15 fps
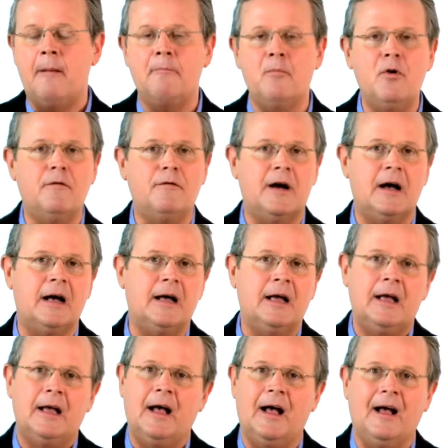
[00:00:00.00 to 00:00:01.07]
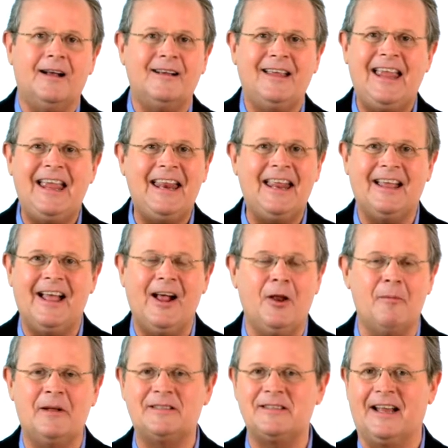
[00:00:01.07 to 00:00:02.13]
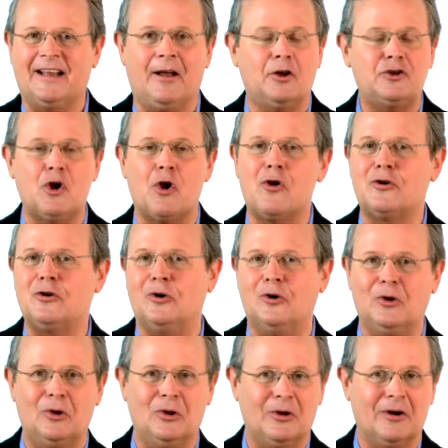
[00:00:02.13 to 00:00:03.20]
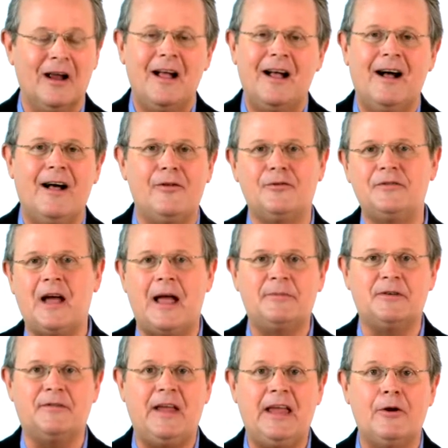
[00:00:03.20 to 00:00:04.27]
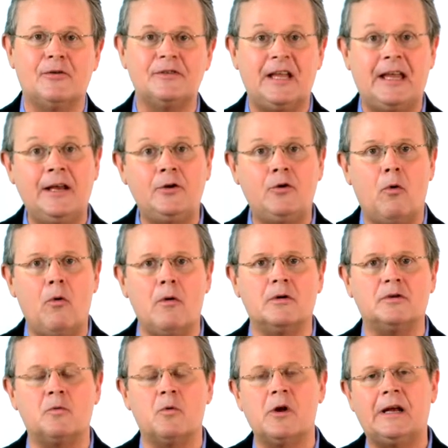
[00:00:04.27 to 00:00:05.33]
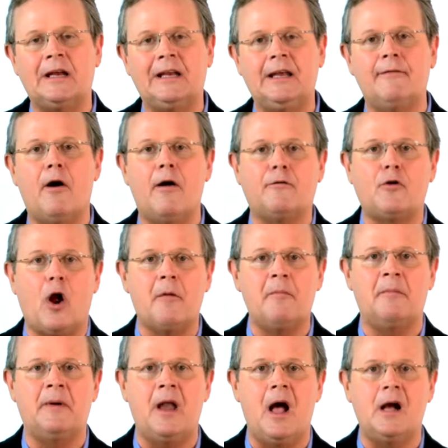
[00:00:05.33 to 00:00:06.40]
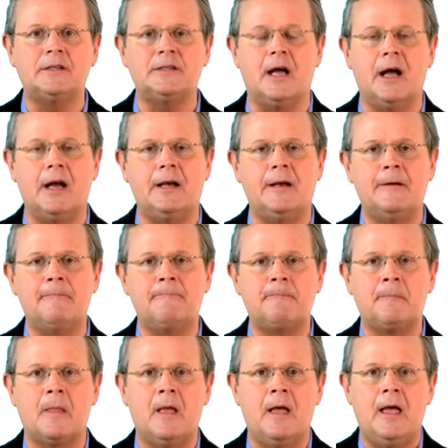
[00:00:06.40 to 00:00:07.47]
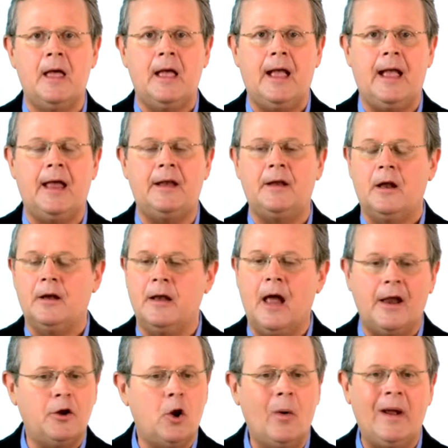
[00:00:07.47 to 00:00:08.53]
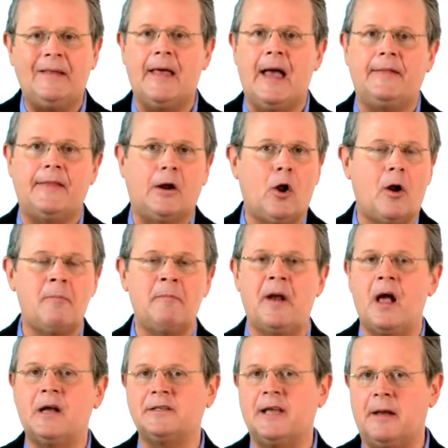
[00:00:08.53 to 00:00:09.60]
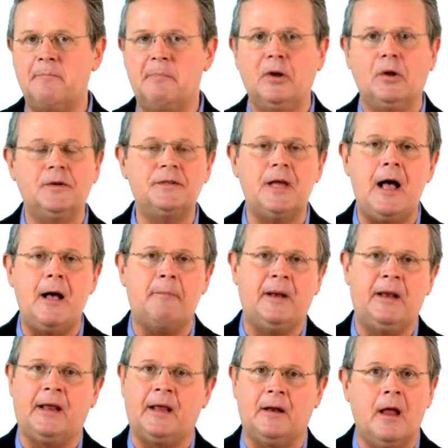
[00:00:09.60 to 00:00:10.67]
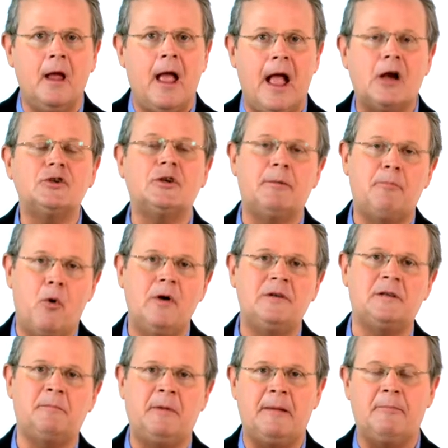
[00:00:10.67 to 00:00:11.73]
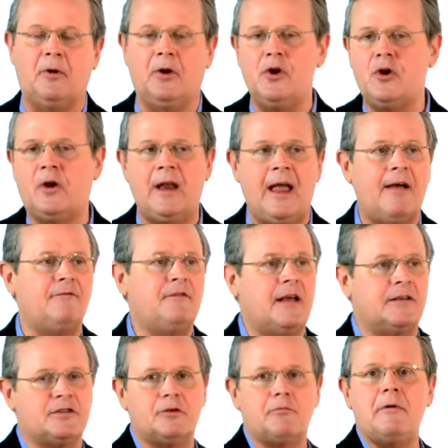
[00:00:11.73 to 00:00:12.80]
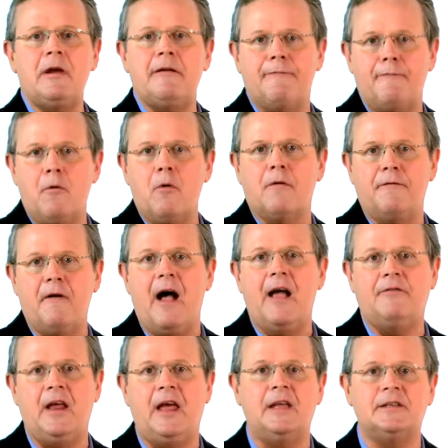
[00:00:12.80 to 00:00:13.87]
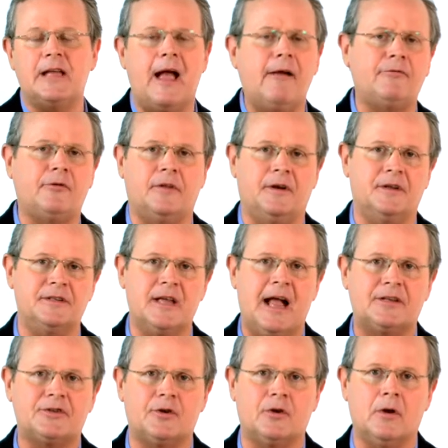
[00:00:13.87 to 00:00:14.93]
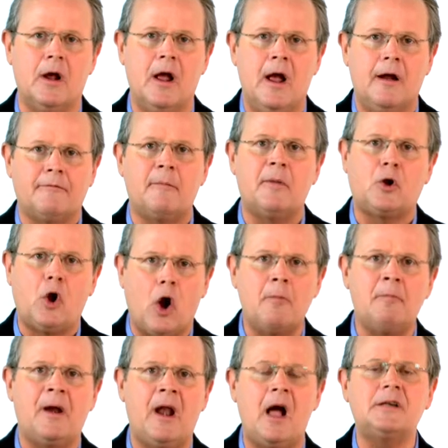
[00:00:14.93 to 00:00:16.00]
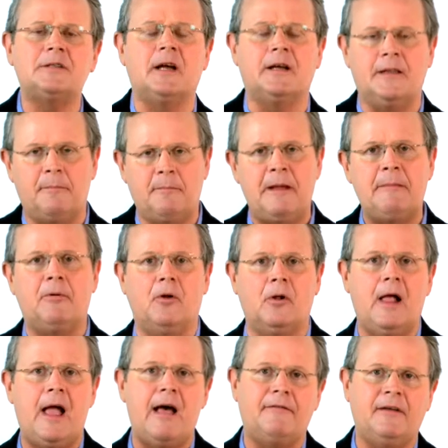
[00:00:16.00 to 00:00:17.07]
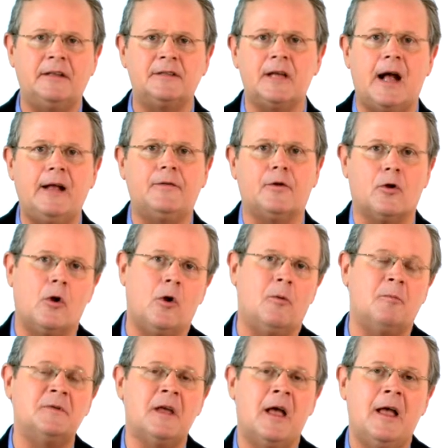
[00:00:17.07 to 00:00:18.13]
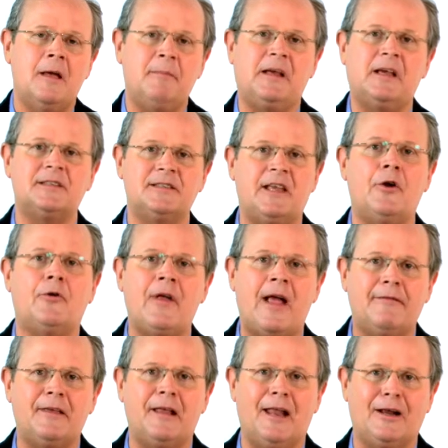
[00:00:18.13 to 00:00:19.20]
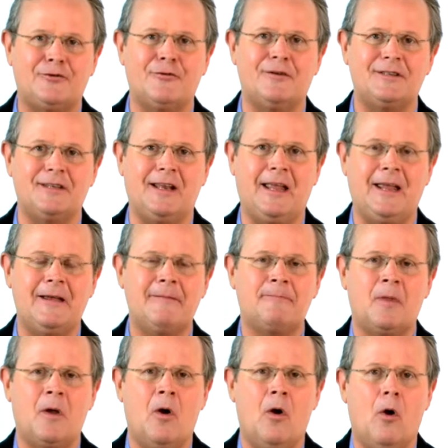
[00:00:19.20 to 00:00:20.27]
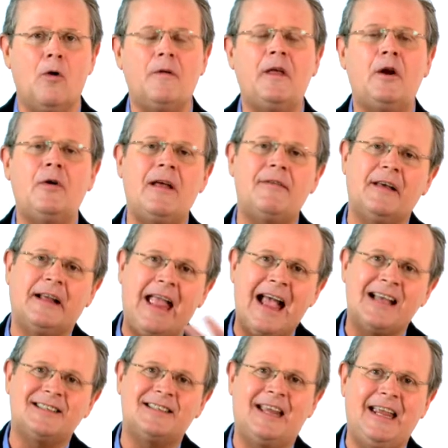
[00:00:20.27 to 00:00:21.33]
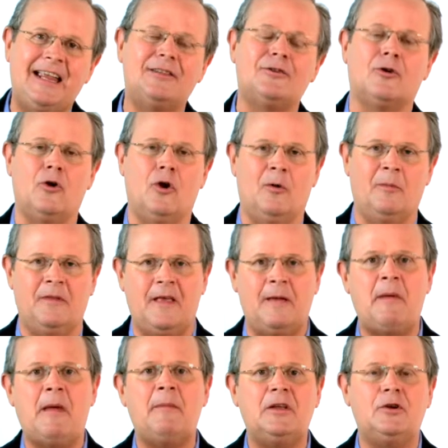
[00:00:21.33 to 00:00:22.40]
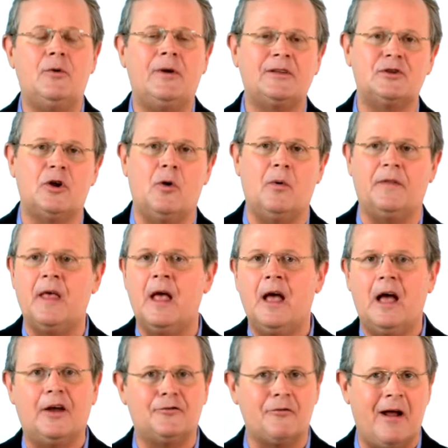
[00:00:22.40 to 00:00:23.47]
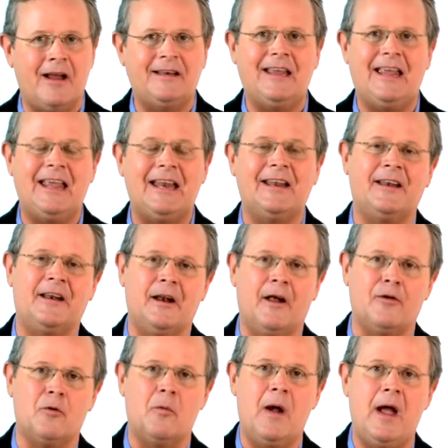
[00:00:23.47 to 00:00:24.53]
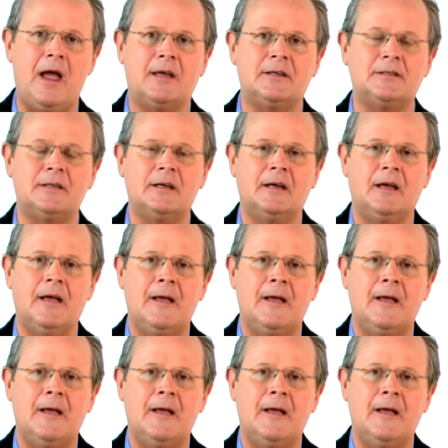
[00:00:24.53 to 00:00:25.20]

move uh, heating elements like charcoal or other types of heaters indoors where it can give off carbon monoxide. And not knowing that, that carbon monoxide builds up and it can actually poison people. And you can have deaths three, four, five days after the disaster from the carbon monoxide that people have inside their home because they don't have the electricity. Or they don't have the gas to heat their home and they may be doing so with uh, trying to heat it in other ways.